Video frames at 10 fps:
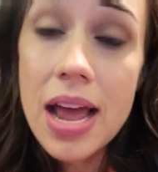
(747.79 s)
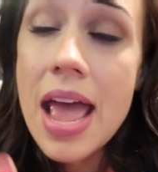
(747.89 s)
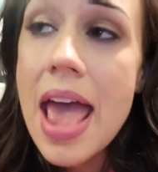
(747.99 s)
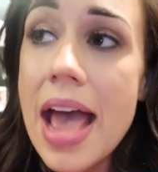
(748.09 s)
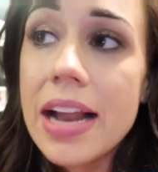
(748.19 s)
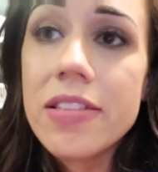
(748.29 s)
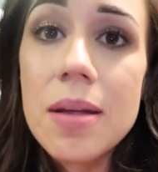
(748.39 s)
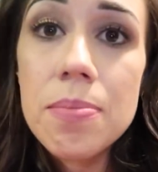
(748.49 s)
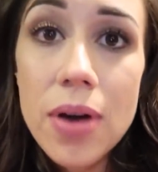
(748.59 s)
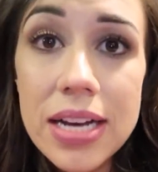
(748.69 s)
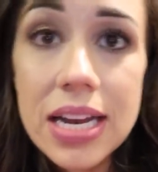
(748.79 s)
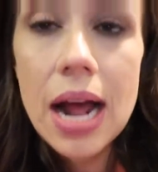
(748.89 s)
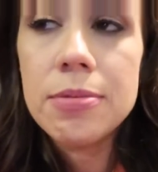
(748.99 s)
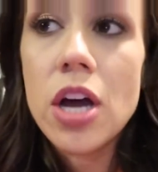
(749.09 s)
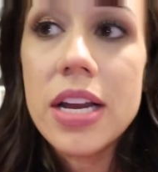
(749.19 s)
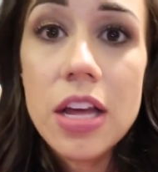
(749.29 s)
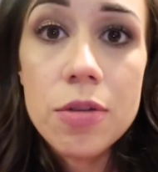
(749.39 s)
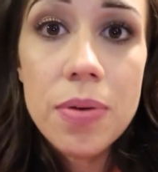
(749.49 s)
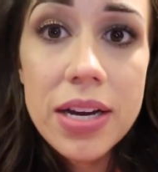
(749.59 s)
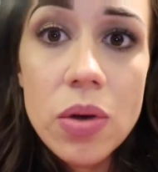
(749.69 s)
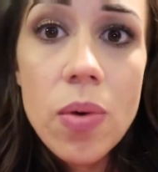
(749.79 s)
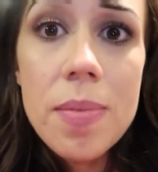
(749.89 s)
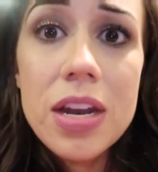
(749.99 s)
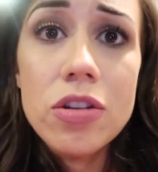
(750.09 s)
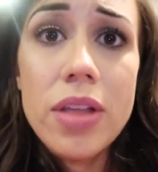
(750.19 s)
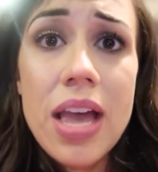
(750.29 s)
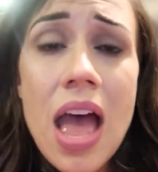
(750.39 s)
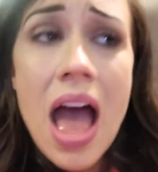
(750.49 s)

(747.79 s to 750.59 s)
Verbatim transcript: And now that I'm pregnant, I'm talking to other pregnant women and they're like,